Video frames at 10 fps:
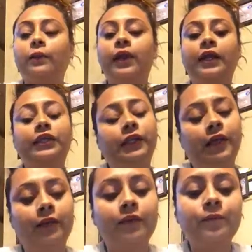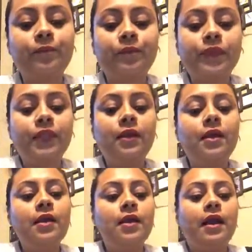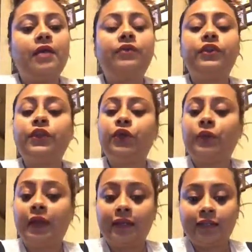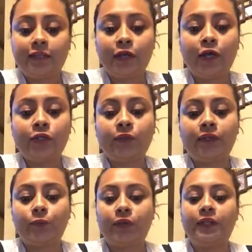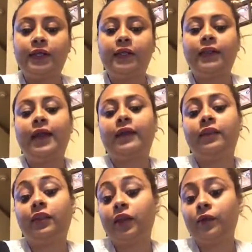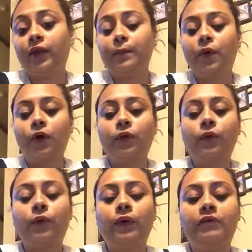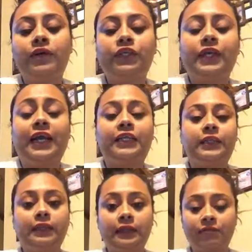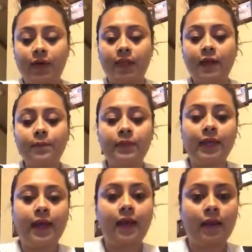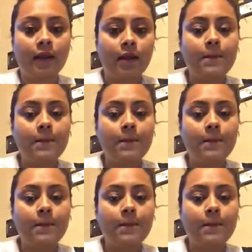you were educated. It was until the 1800s, when the Lancasterian model of education developed, that